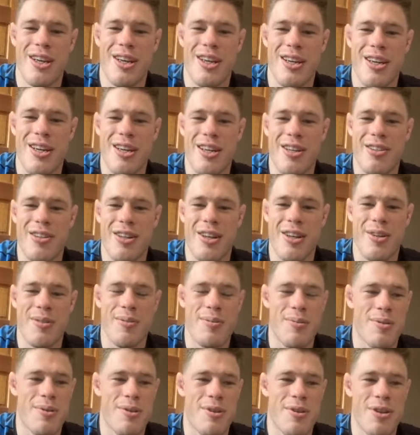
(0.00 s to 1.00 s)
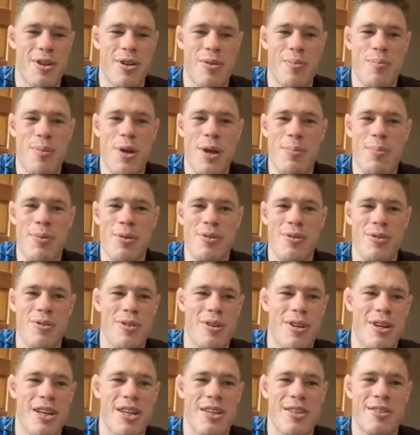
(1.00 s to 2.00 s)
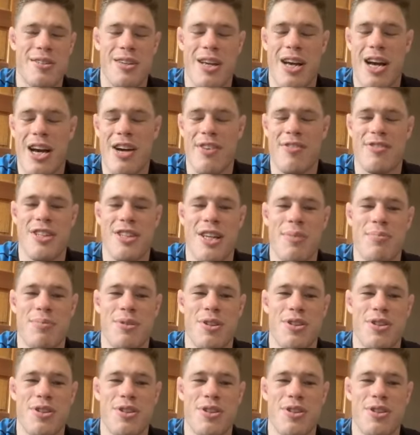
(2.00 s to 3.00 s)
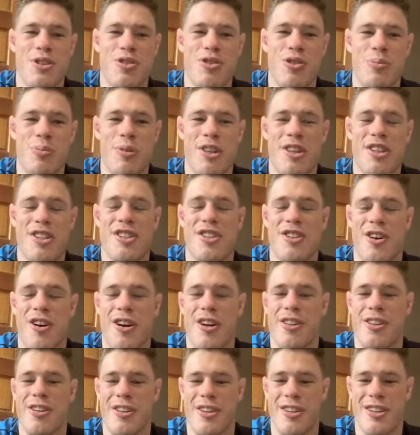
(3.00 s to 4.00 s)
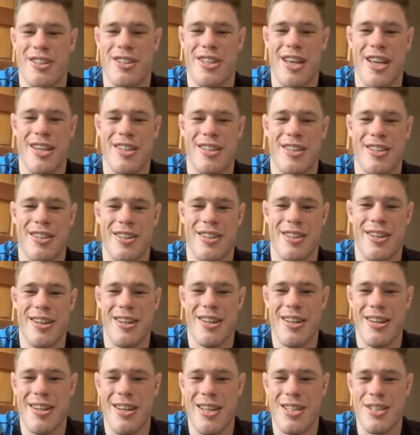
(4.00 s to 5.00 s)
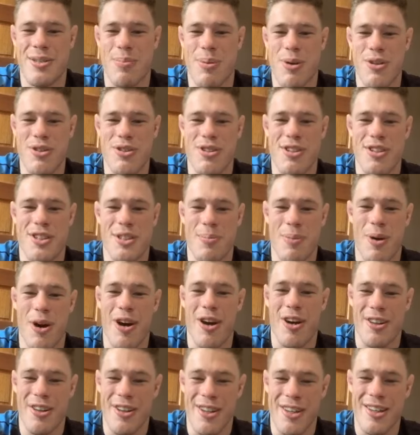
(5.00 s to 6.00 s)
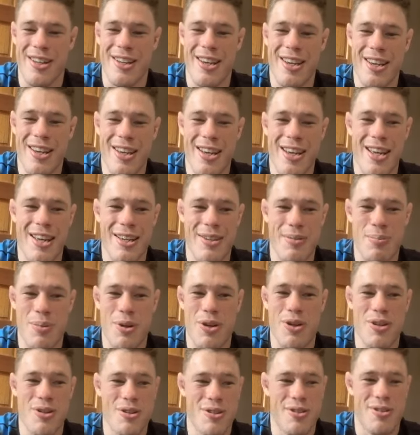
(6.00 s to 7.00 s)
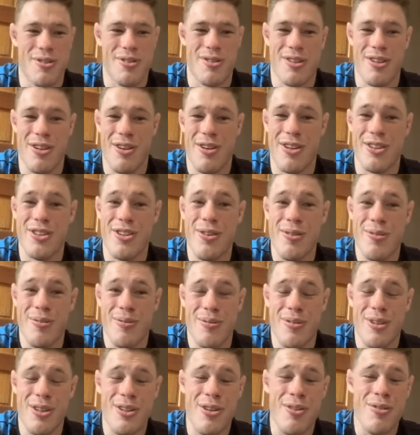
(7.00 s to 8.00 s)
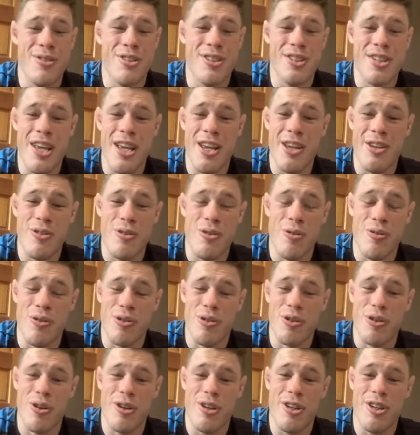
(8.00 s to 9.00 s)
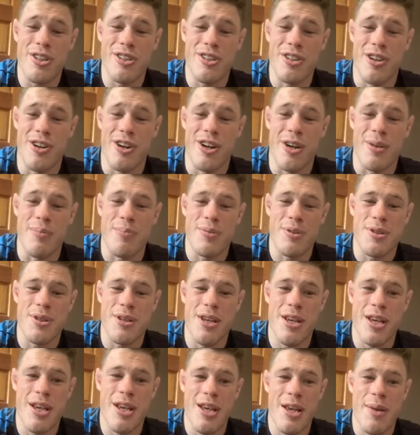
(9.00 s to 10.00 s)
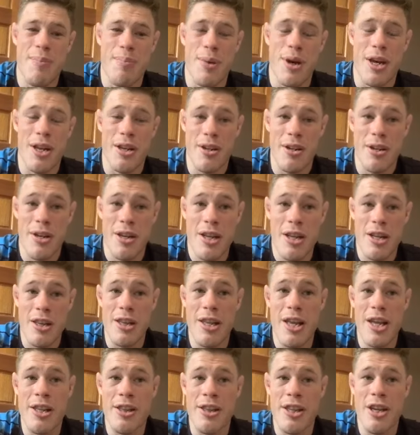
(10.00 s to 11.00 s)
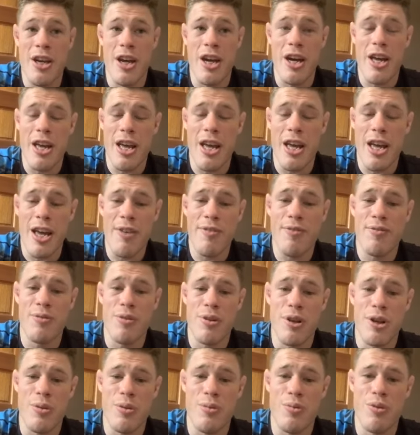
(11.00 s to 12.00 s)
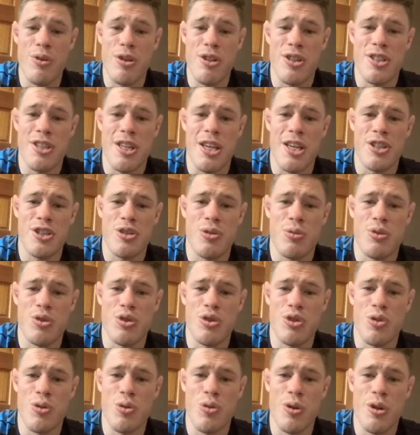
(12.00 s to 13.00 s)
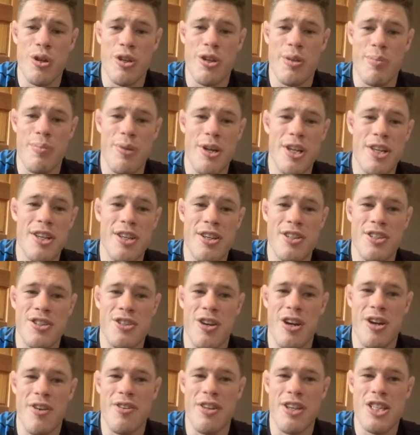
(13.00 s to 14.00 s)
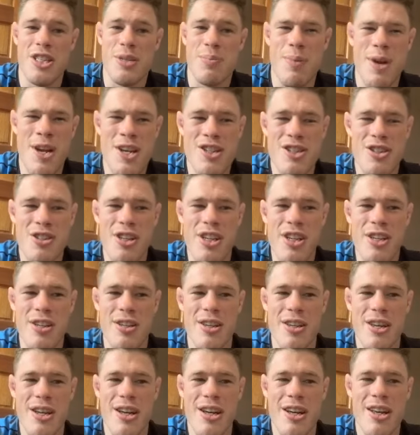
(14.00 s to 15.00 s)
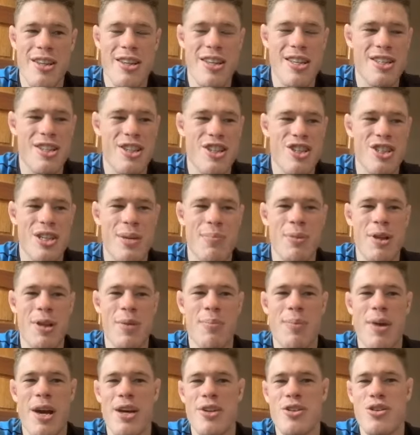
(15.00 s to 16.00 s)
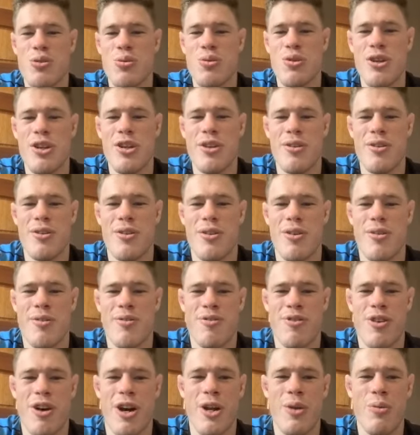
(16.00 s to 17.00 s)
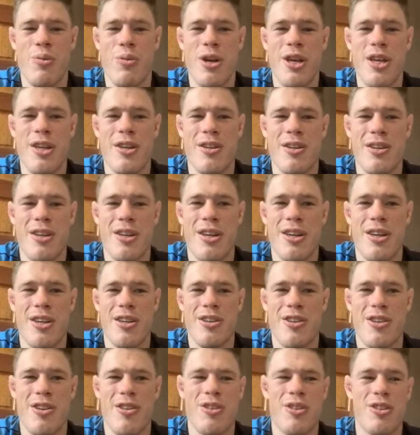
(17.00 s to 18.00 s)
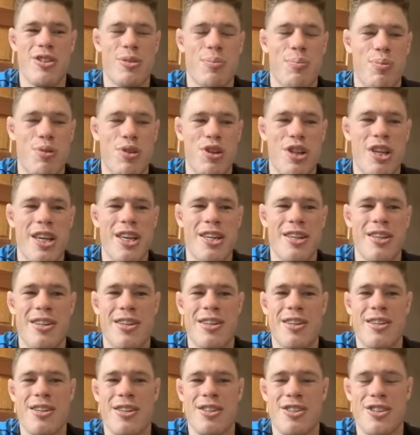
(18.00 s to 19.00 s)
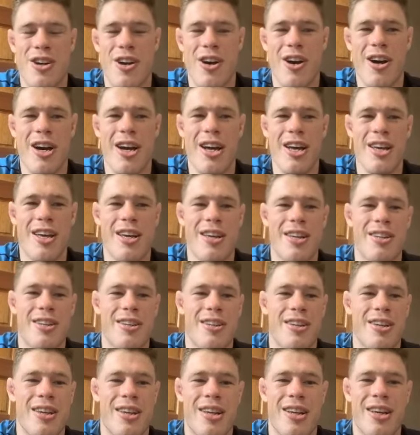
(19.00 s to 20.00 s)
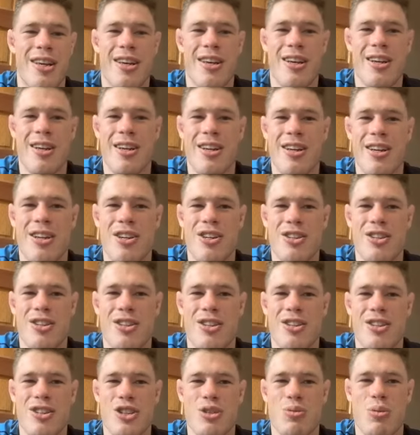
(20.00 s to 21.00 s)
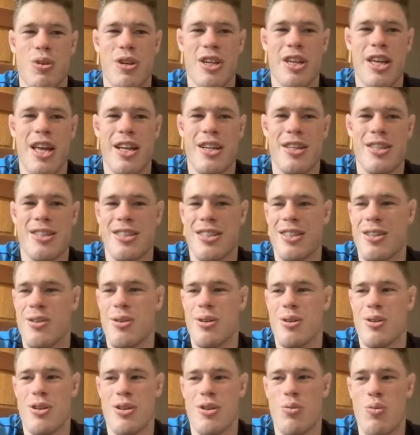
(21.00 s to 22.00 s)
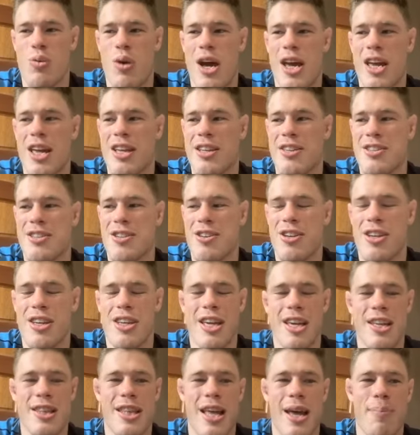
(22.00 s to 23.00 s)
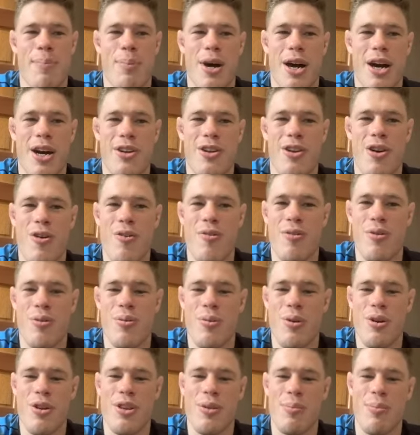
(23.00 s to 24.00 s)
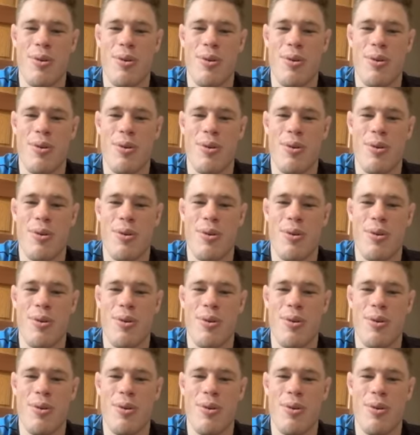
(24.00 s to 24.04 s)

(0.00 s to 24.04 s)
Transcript: And like, people are half tempted to call me the silent assassin as opposed to smiling, because I don't say an awful lot at times. But lately, I have like really started to enjoy the media side of it. Especially, there's just something about doing it on fight week. You're depleted, you're tired, you just want to get to the weigh-in so you can get that part over with.